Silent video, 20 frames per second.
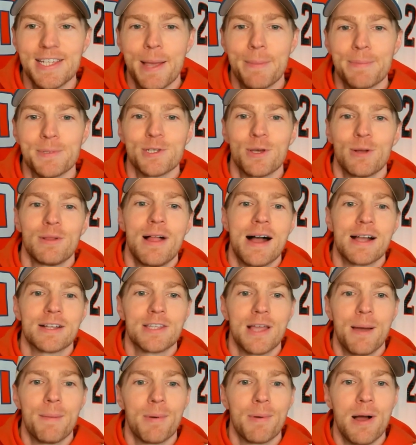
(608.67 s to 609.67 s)
episode of Locked
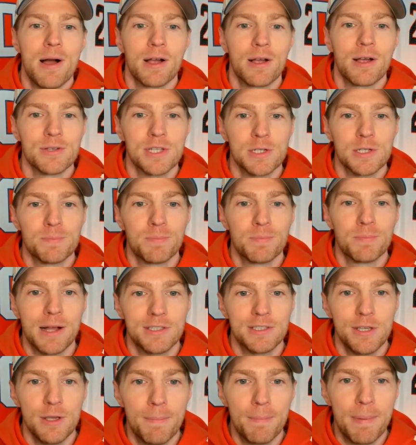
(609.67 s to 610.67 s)
On Broncos is brought
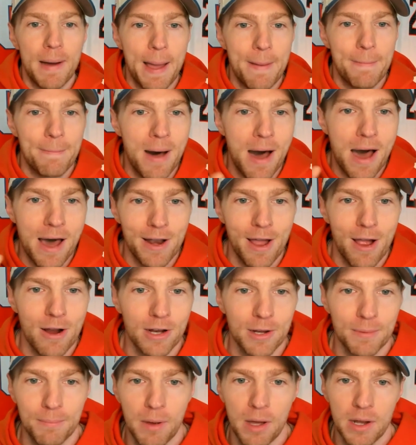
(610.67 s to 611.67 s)
to you by
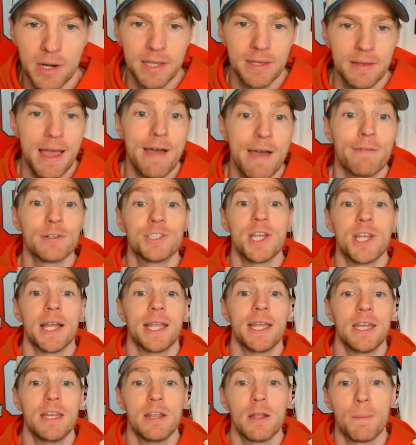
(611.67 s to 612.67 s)
Monarch Money. Ever check
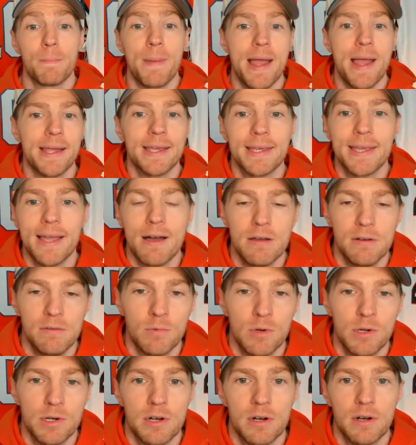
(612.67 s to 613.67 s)
into your bank account and
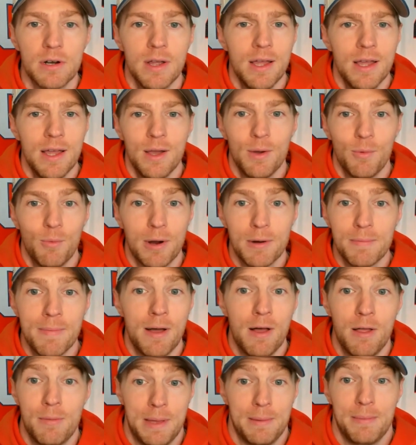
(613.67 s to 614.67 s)
wonder, where'd
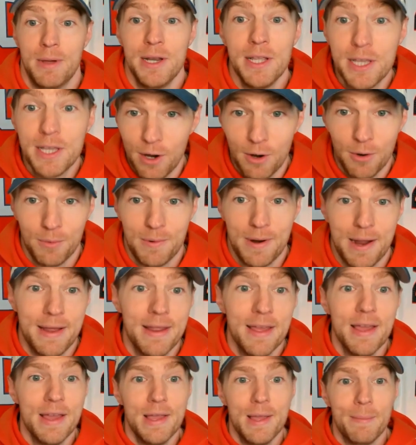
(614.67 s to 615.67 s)
all my money go, right?
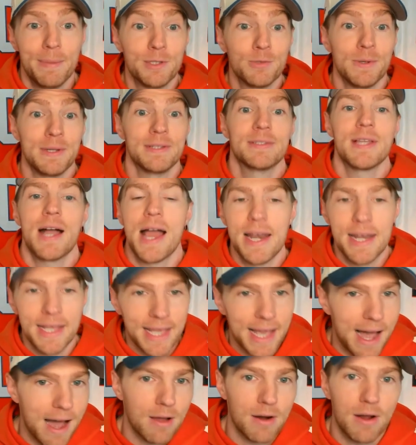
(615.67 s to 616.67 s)
Between dining
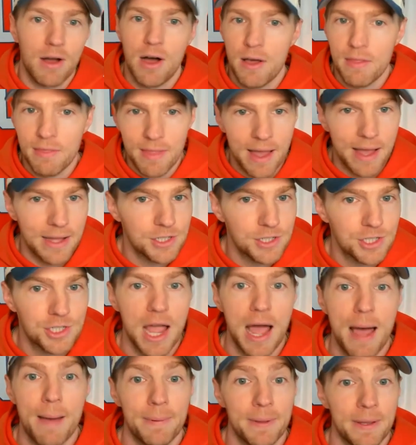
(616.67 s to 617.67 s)
out, online
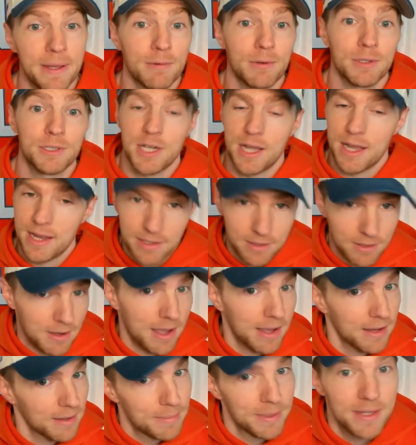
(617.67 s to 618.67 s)
shopping, which I know
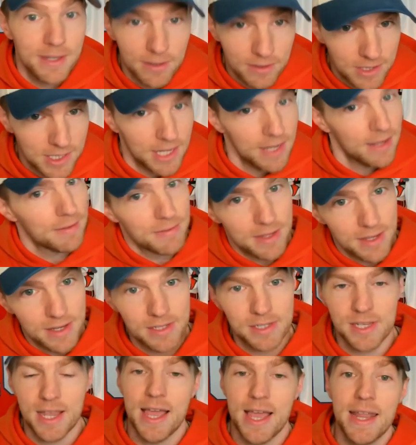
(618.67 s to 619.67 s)
I can be guilty of
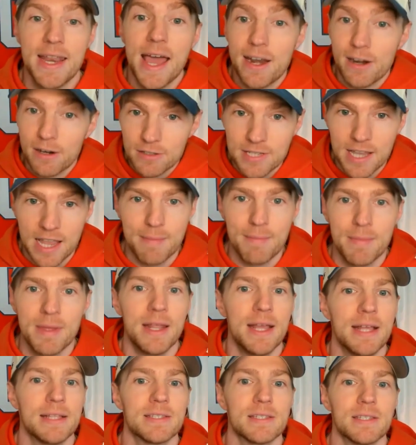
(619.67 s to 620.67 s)
this, and entertainment,
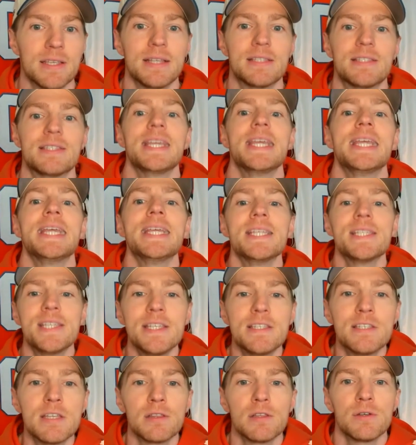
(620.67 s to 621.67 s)
it's easy
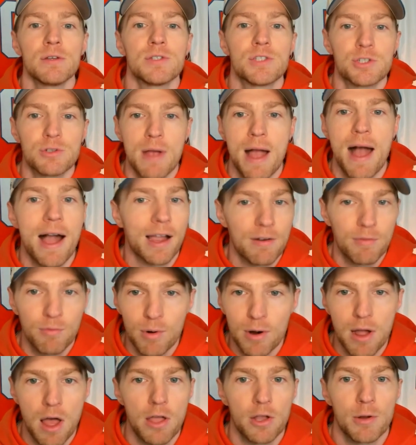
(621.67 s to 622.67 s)
to lose track of
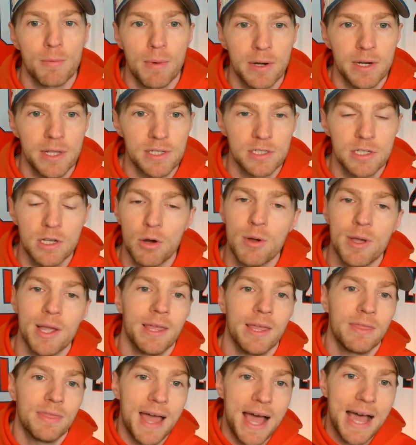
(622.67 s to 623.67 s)
where all your money is going.
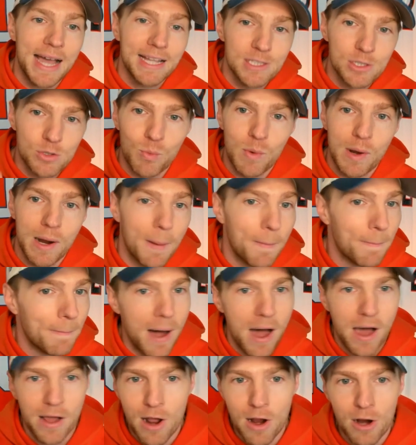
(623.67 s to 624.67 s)
And that's where
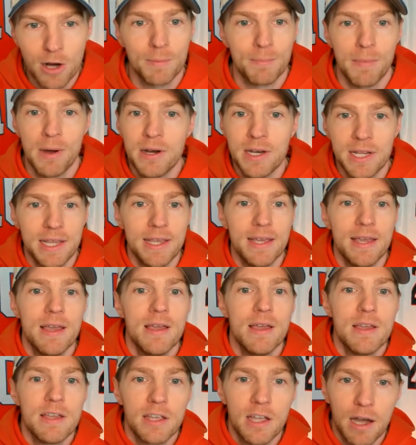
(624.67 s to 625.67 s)
Monarch Money
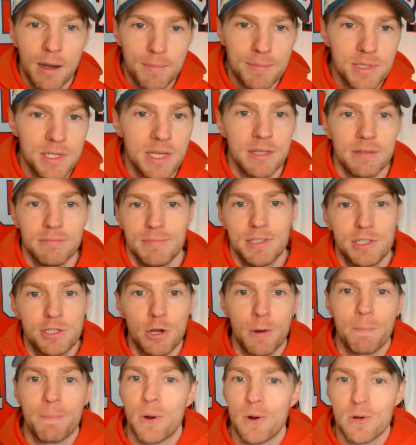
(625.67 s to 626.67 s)
comes in. It's
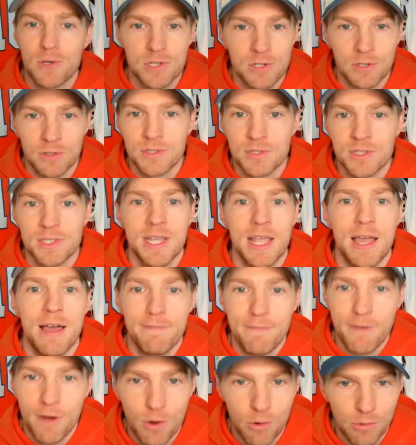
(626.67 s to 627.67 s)
your personal
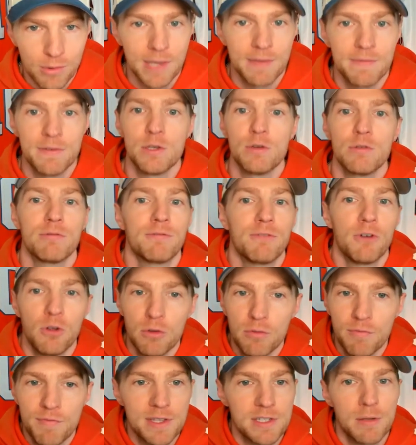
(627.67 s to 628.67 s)
CFO, giving you full
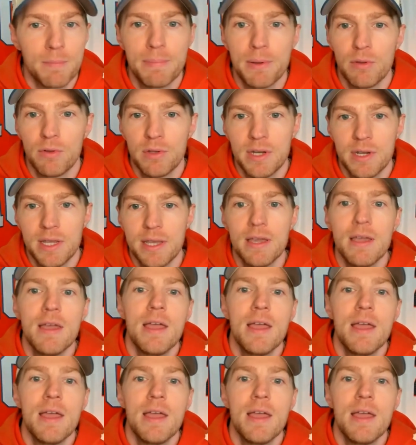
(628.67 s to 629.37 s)
visibility